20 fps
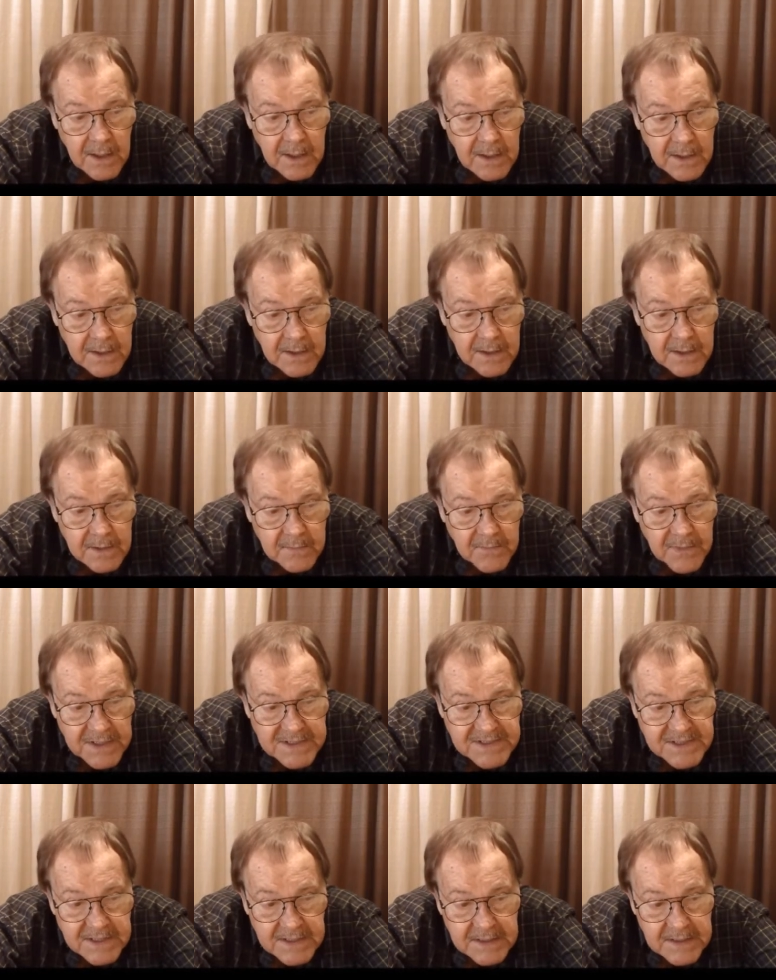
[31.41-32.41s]
Uh,
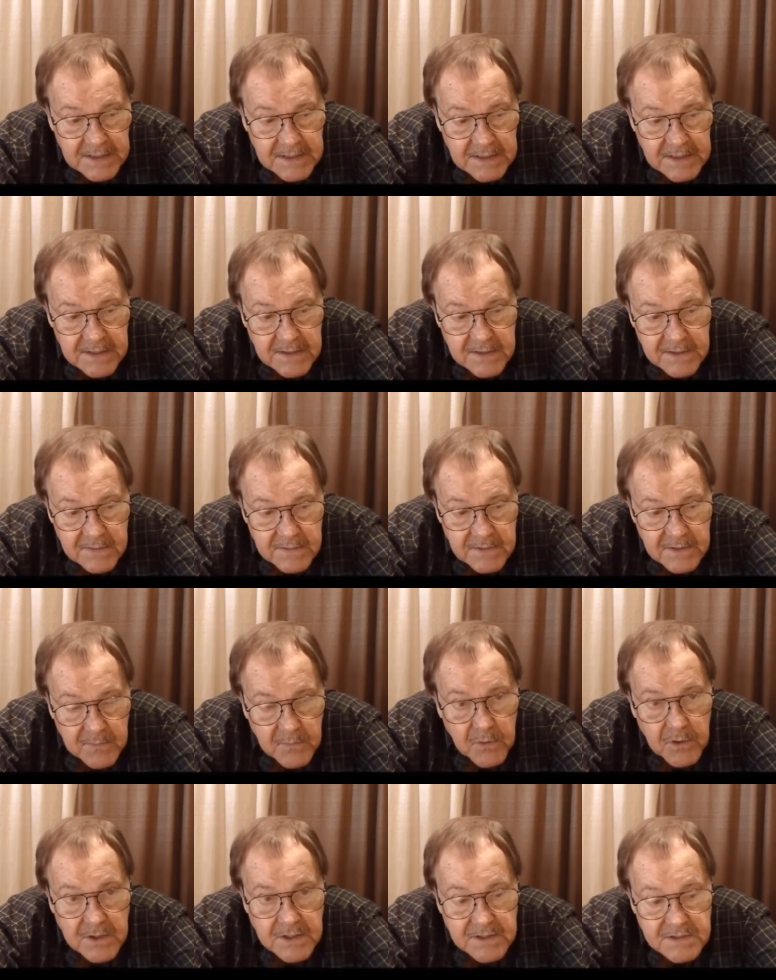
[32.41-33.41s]
basically, the, the
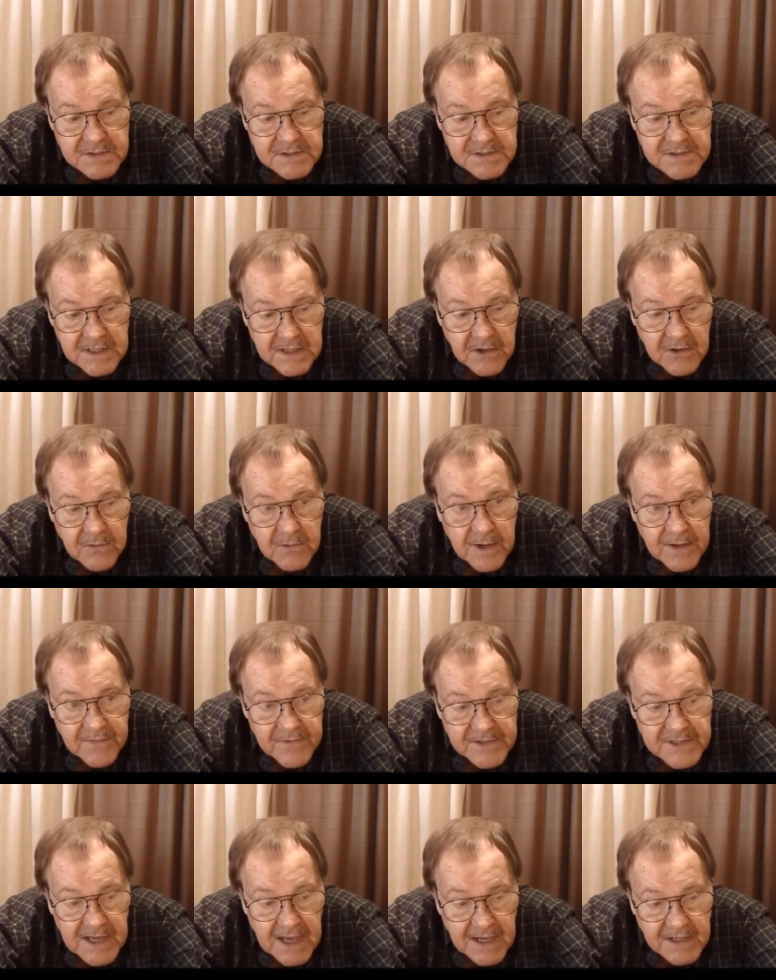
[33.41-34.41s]
book is centered around
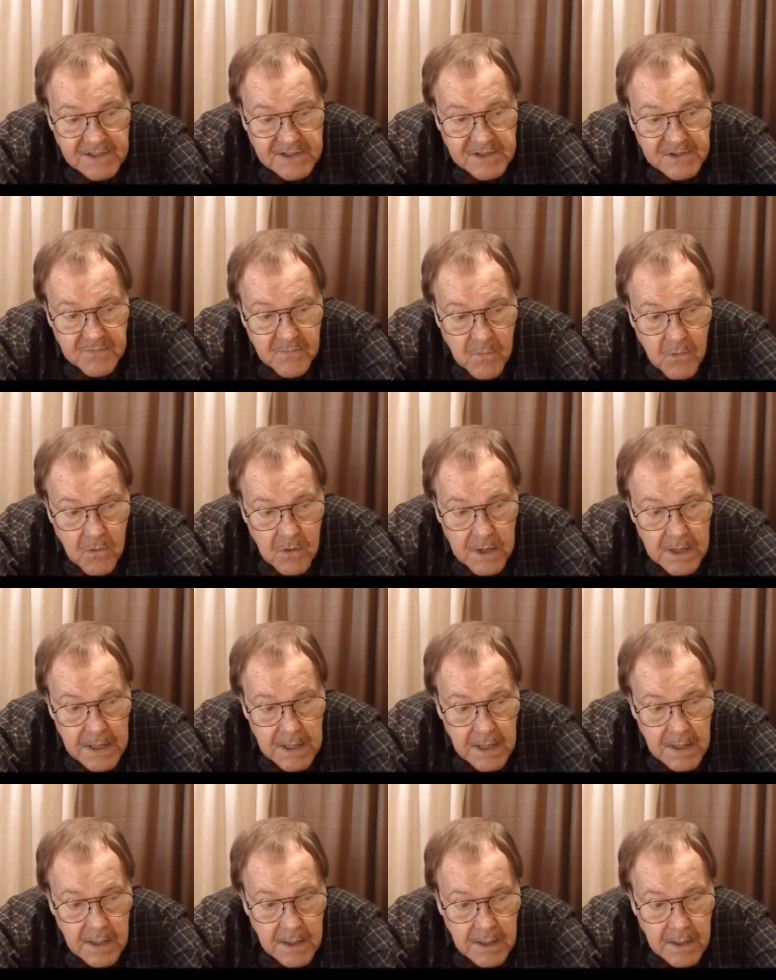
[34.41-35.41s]
the tasks of
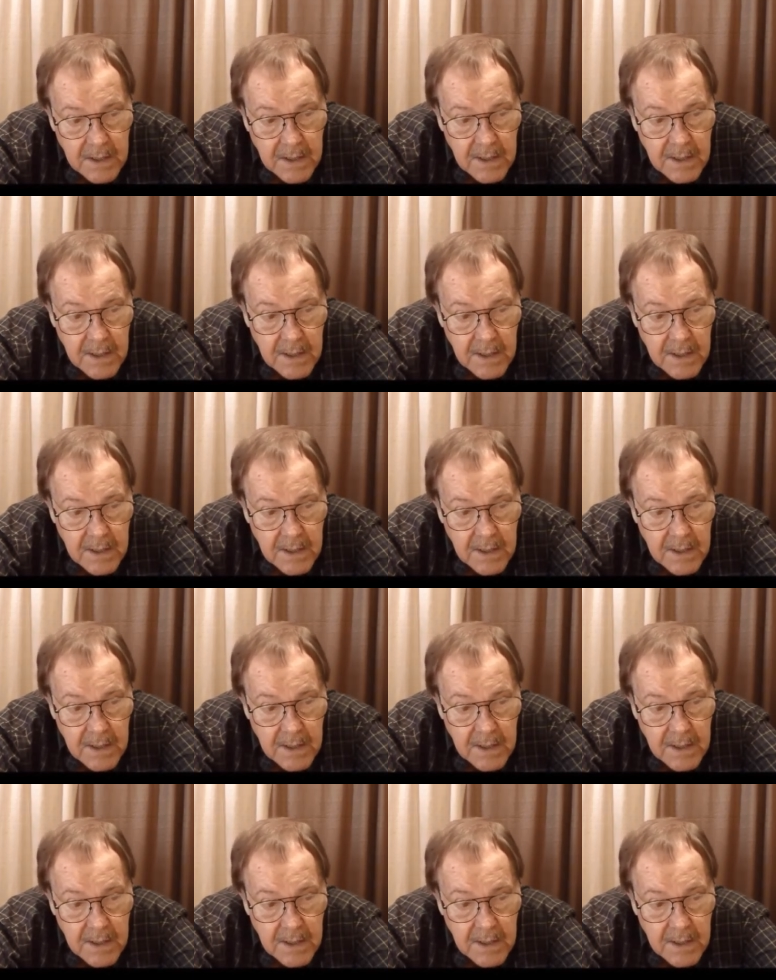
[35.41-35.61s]
mourning.